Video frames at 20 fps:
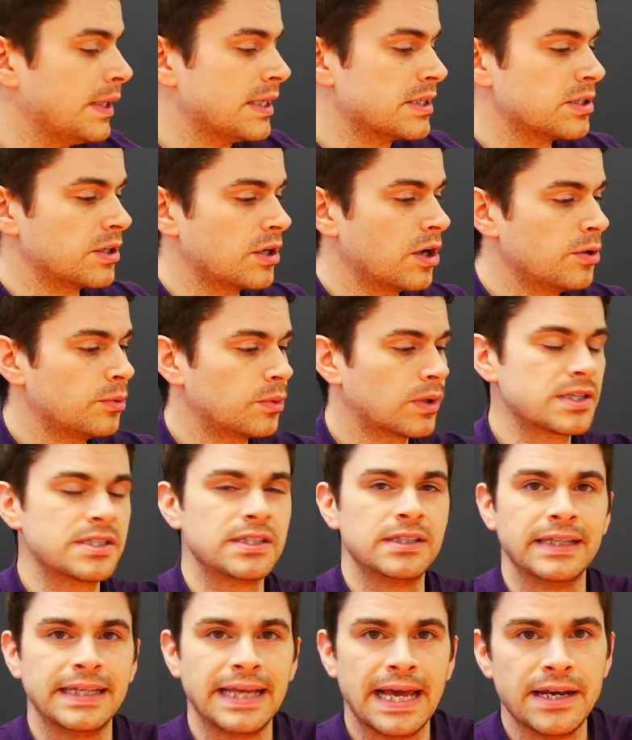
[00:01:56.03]
weeks ago, right
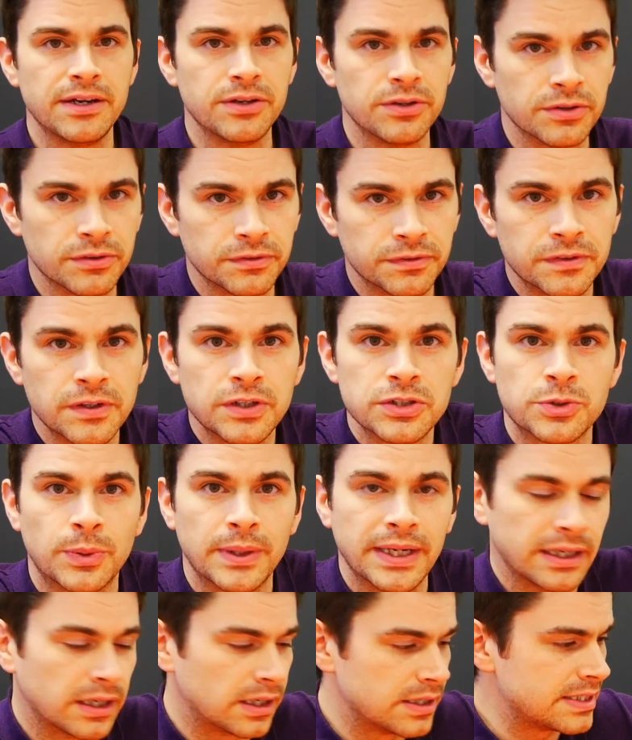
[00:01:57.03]
at the end of
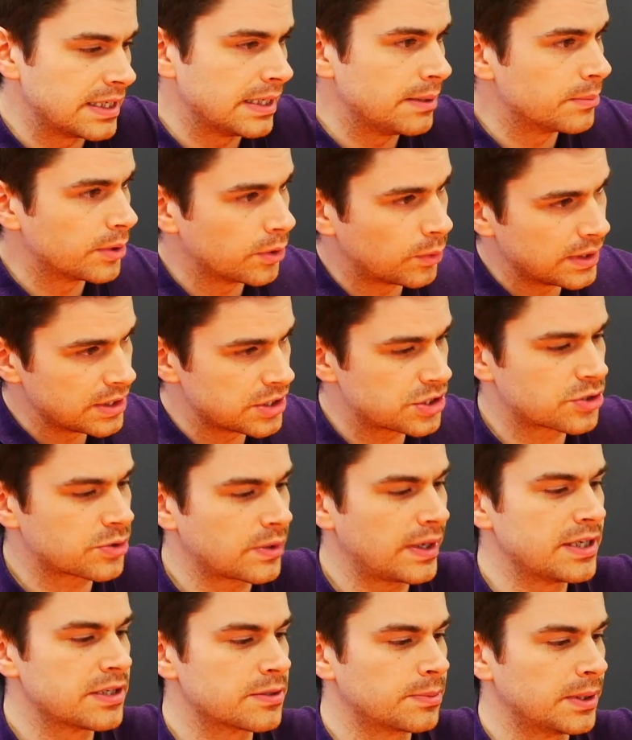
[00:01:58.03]
2019, but it went
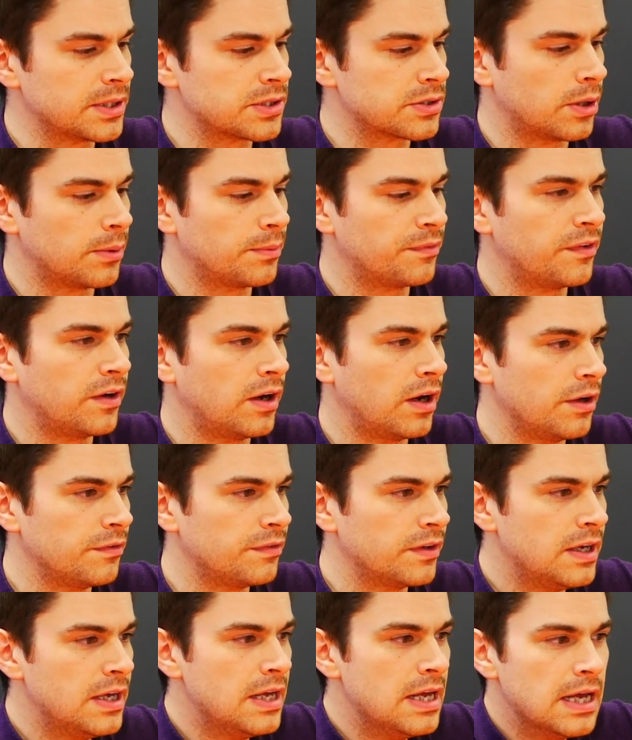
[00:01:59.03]
straight into my top five,
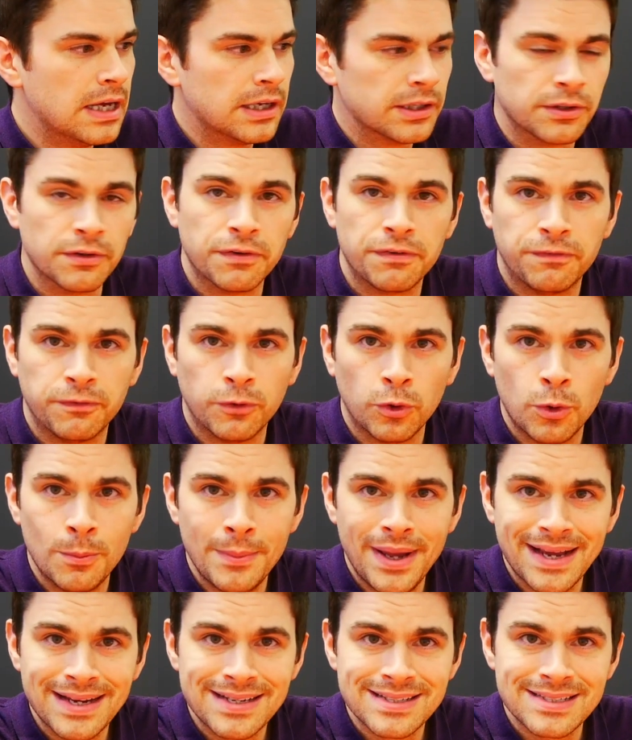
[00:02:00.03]
the
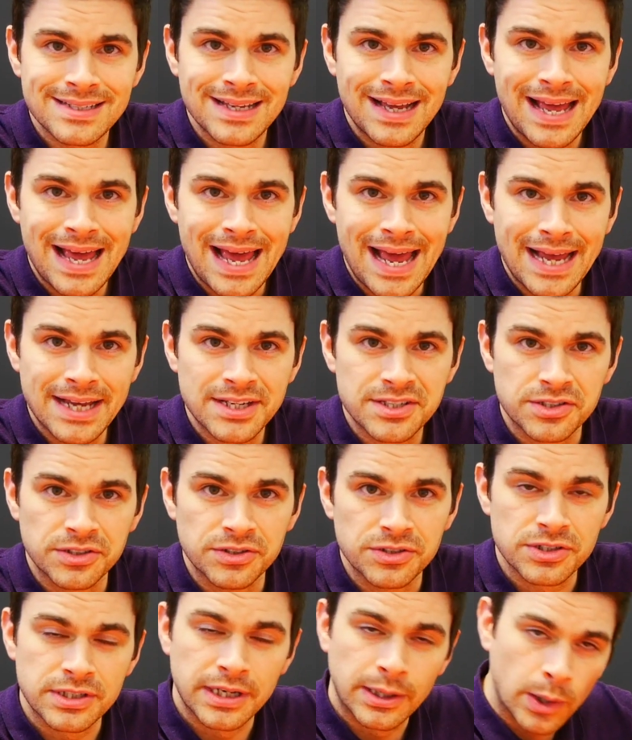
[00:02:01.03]
Formex
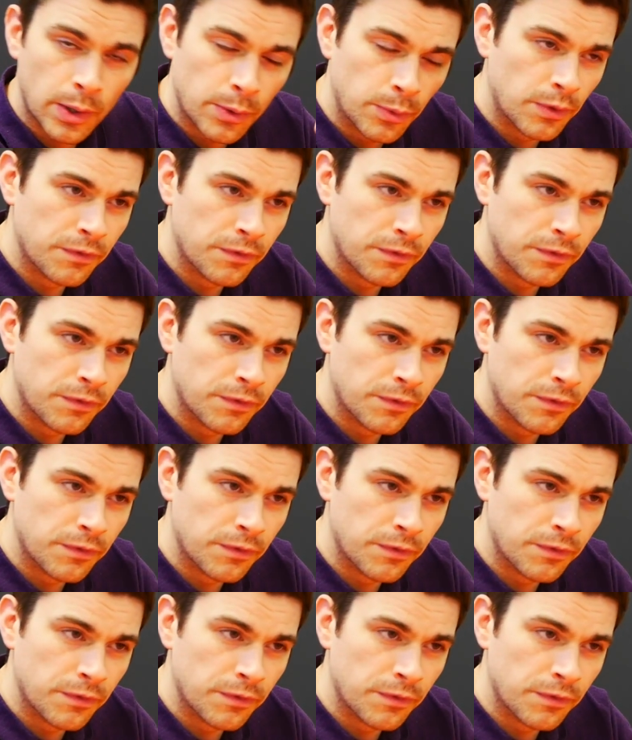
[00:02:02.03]
Essence. Now I